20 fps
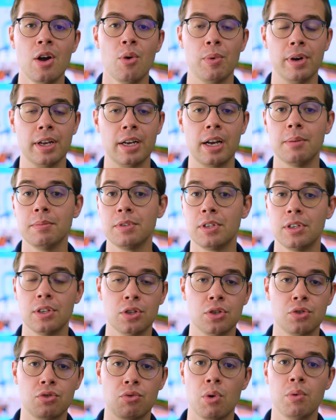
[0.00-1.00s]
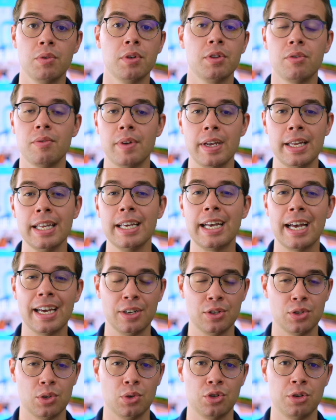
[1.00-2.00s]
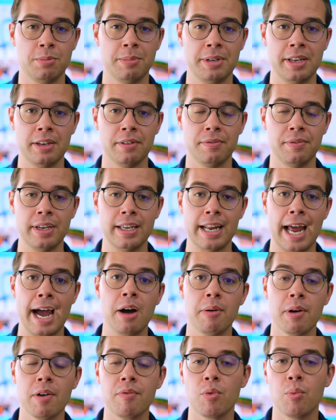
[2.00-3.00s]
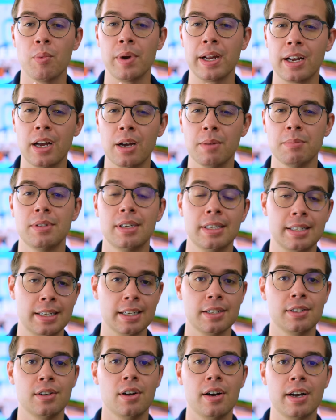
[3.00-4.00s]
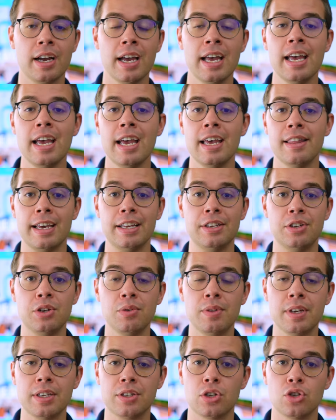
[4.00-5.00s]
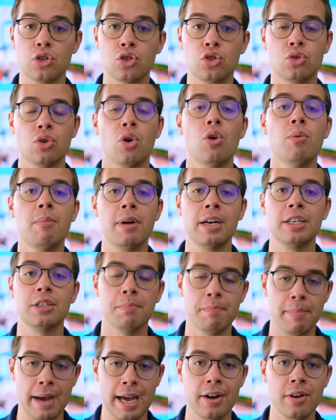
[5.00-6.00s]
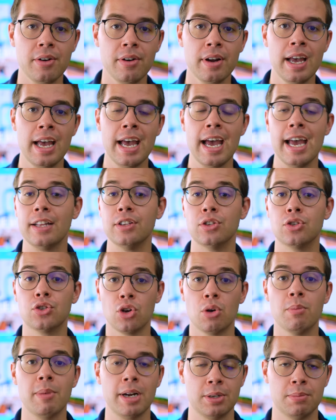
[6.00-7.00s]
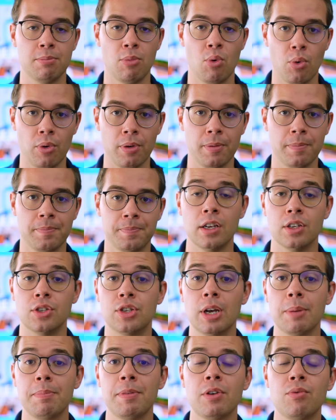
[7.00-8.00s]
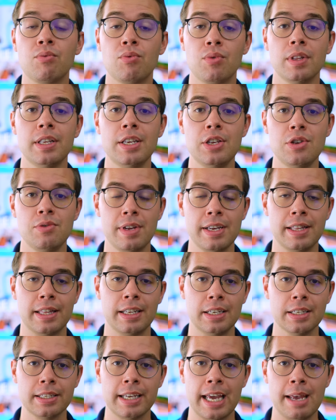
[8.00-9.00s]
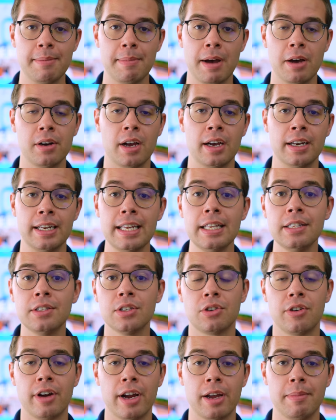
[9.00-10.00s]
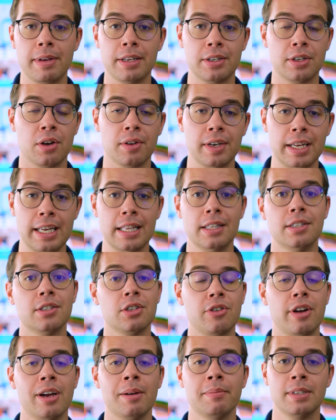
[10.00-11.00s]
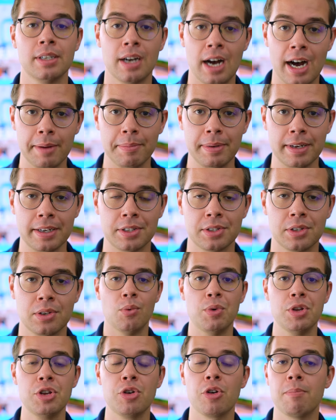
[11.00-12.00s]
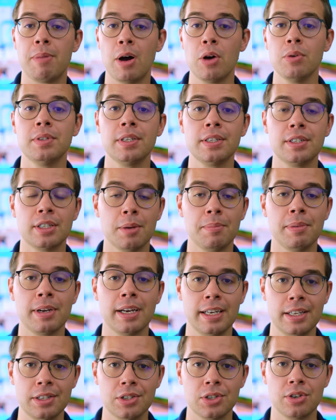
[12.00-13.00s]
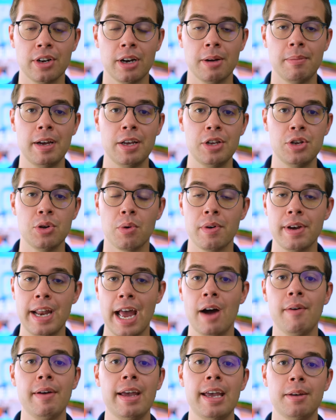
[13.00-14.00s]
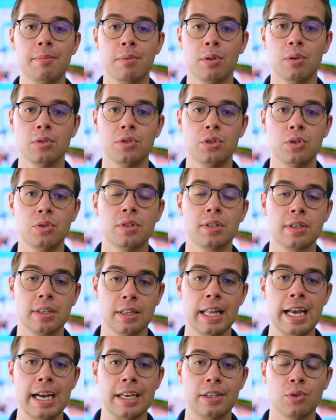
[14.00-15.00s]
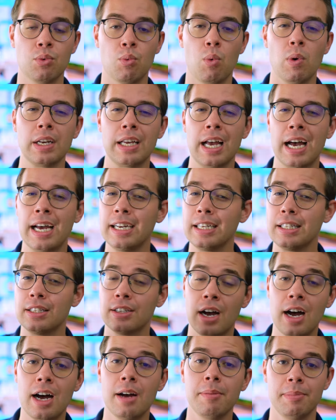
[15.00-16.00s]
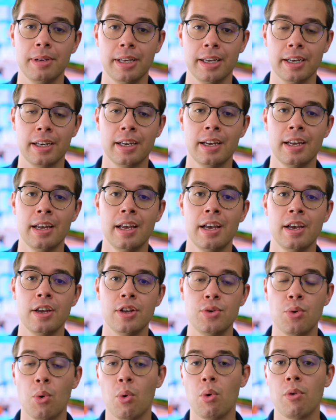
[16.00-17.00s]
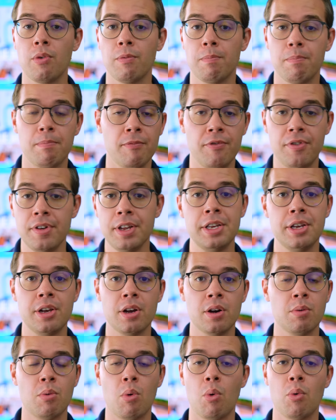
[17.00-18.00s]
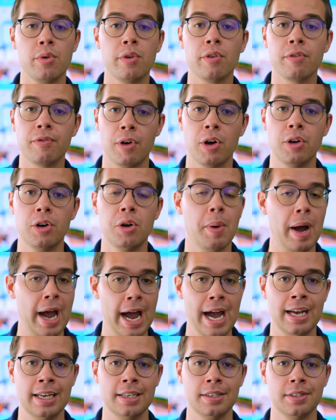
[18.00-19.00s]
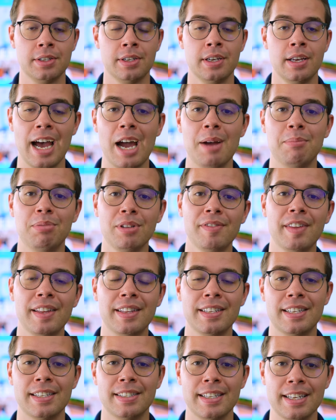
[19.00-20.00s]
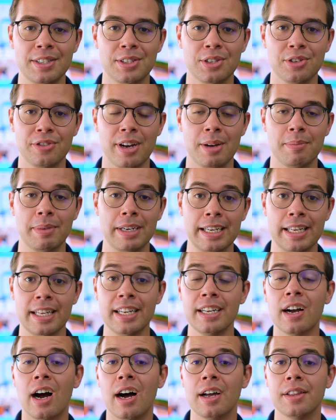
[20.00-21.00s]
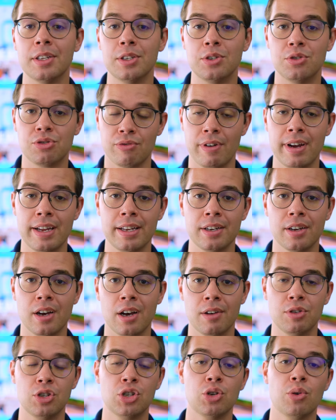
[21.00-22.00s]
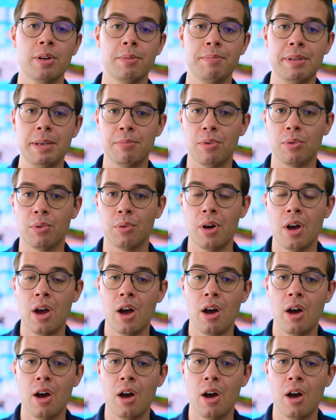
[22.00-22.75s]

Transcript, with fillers: when it comes to just scrolling through any kind of social media feed feed. However, when it comes to TikTok, they do this so much better and so much more. Something really unique that just came out on Instagram is called Instagram Topics. When you're posting something on Instagram, you are now able to select what kind of topic your video or your photo has. I believe that this is Instagram getting on the trend of showing people